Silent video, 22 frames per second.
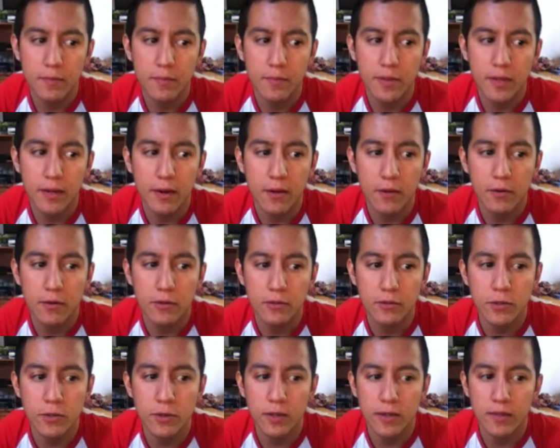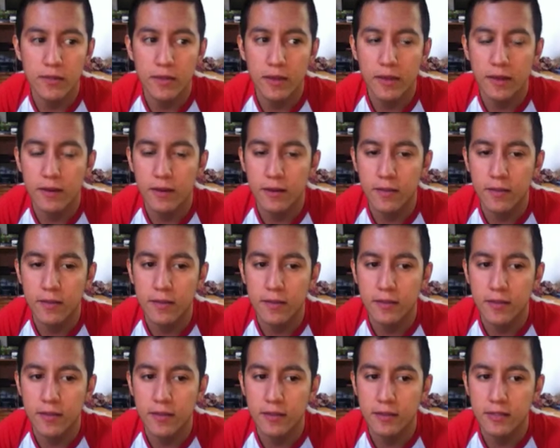but also I think
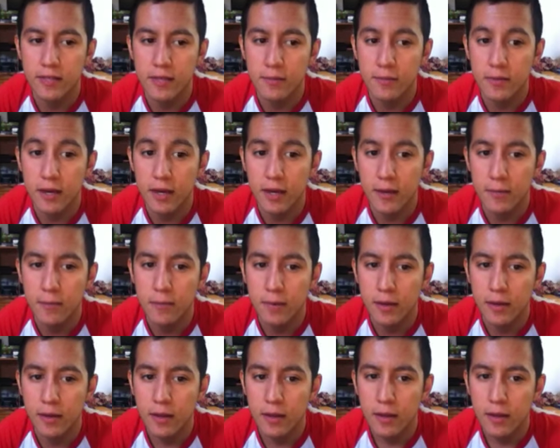at that same time,